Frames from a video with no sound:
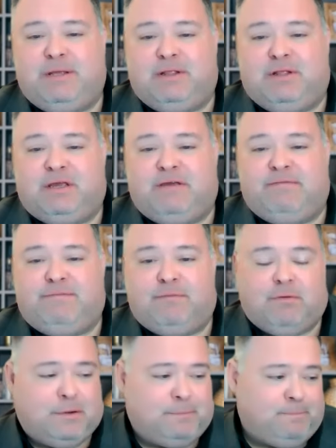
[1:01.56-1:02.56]
be looking
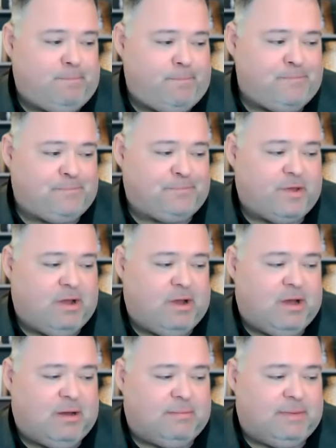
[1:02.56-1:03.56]
for.
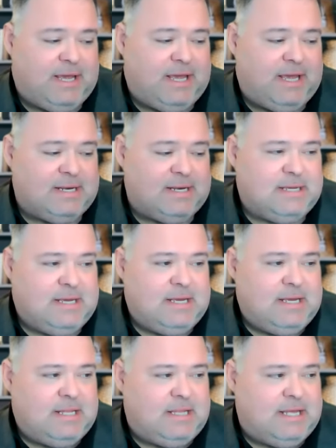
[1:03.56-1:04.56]
And
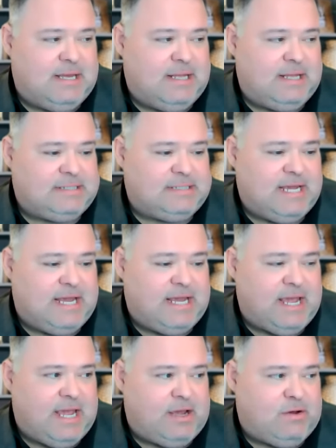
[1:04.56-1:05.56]
let's
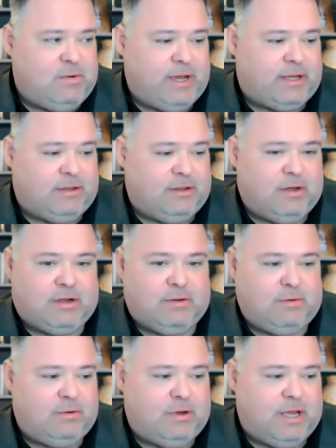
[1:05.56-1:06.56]
take a quick look
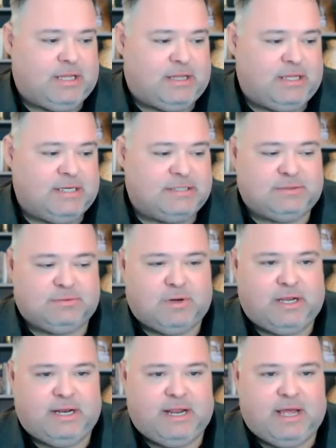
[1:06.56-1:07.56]
at this
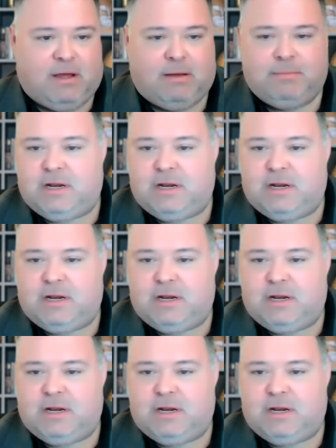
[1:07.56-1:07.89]
right now. I'm